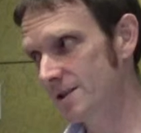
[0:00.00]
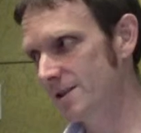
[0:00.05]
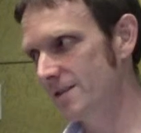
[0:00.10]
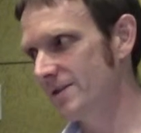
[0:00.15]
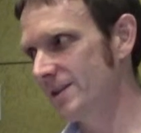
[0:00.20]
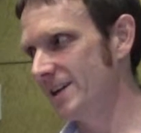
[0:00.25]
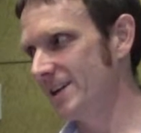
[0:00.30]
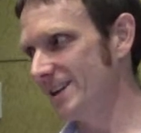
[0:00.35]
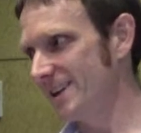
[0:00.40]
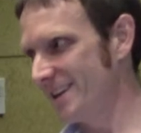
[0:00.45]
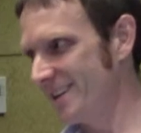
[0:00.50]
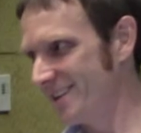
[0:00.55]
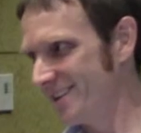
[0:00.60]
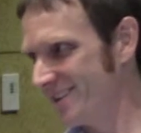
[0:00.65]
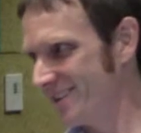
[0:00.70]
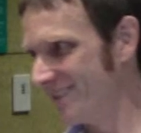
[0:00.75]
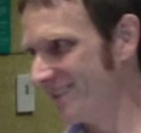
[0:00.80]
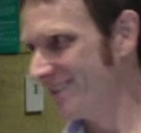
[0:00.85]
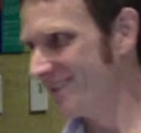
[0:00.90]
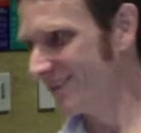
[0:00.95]
to live in LA,
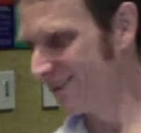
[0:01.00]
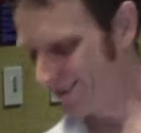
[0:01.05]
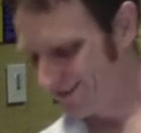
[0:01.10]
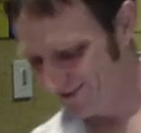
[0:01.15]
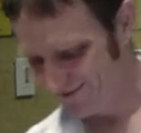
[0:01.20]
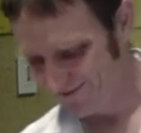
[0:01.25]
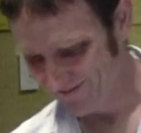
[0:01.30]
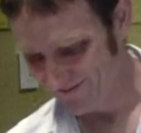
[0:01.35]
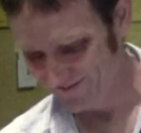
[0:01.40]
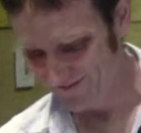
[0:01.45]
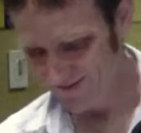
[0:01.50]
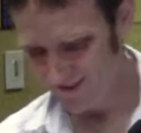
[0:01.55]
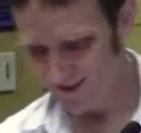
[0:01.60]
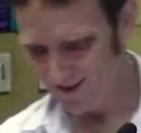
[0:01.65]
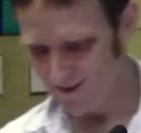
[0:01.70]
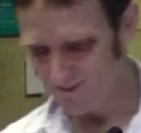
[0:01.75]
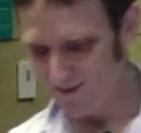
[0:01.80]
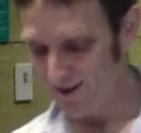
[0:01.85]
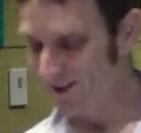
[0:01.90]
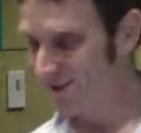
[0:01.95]

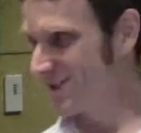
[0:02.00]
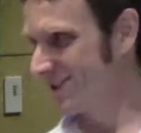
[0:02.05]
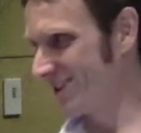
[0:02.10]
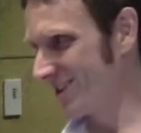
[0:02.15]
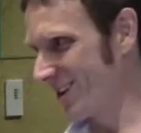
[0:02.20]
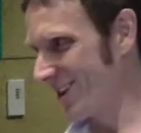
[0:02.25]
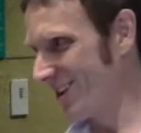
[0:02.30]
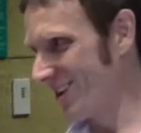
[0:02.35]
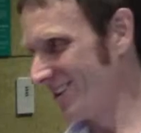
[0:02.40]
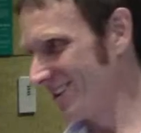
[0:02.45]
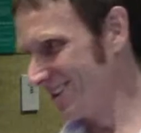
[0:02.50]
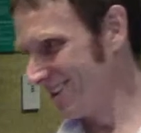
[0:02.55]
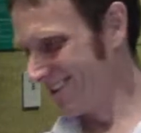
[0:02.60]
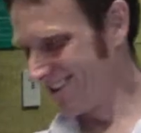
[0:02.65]
but good call.